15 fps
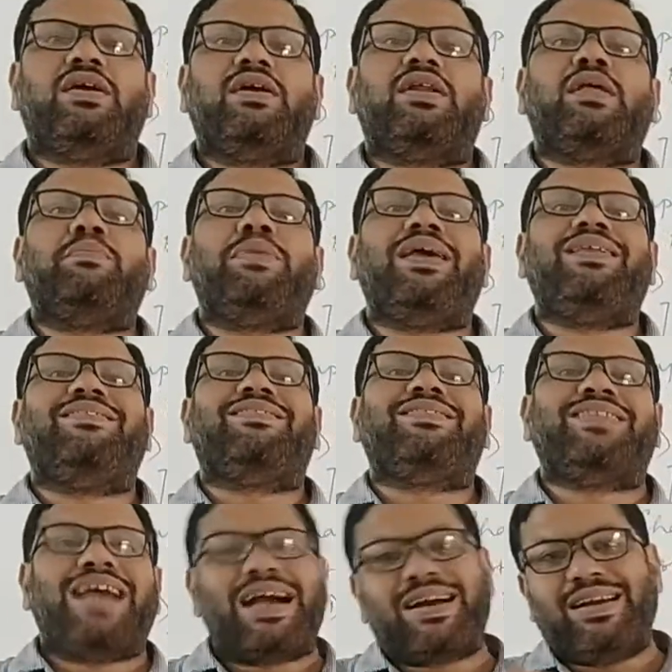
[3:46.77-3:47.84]
remain
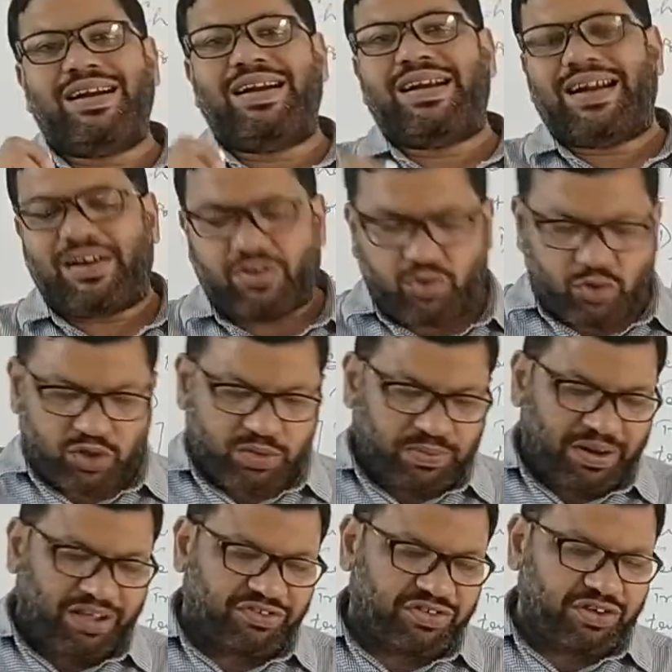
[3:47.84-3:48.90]
stagnant at those
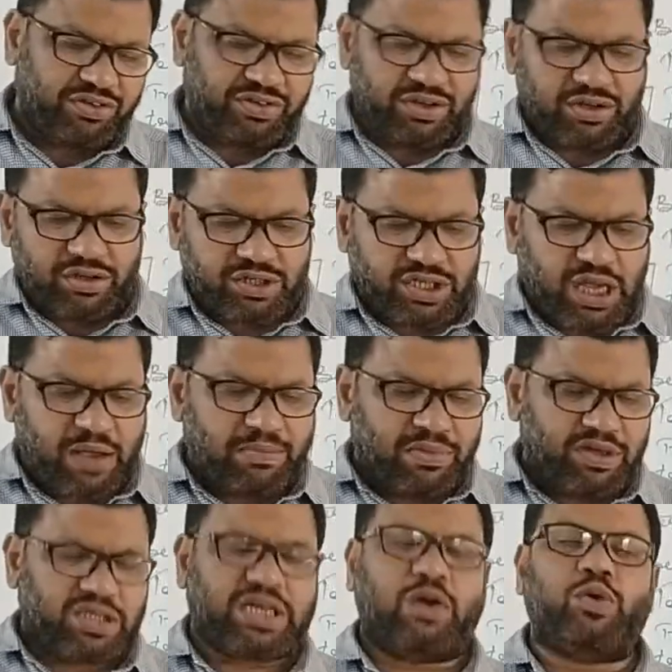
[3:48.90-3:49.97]
places. The same
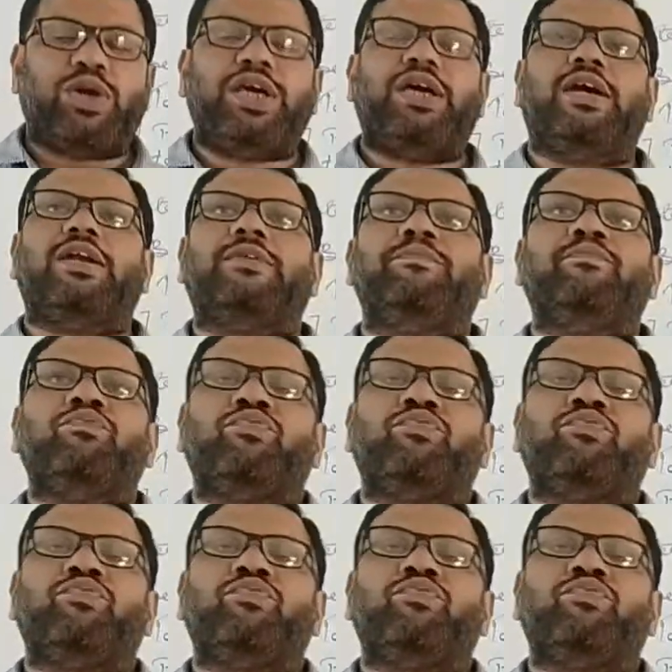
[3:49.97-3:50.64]
is out here.